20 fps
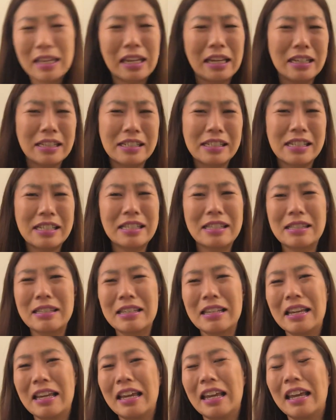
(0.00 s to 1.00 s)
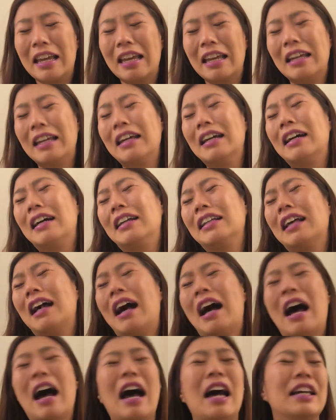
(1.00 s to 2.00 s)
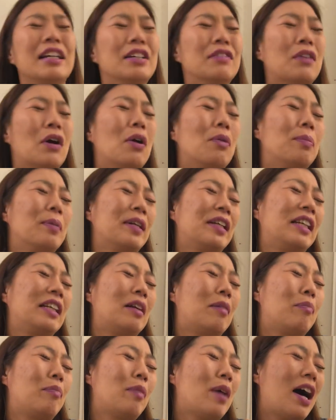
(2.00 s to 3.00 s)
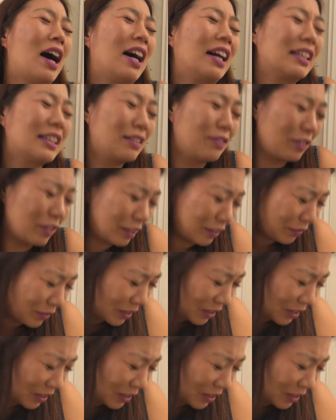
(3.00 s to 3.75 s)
thinking just the high of opening a box full of